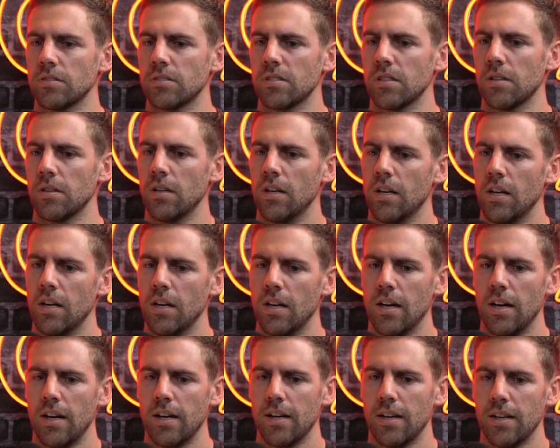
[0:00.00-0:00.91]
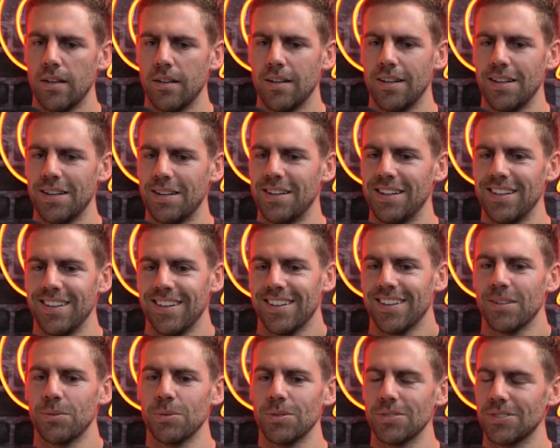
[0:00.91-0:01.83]
So,
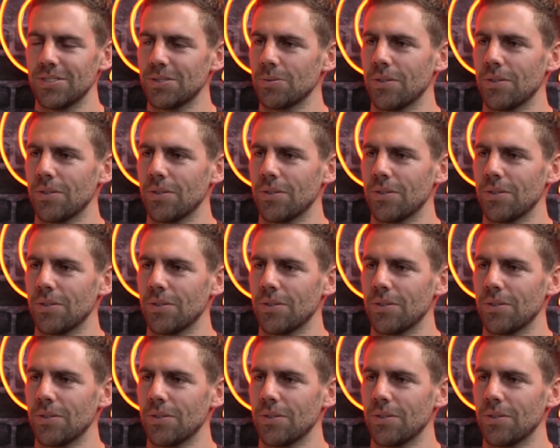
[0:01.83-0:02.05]
yeah, it was just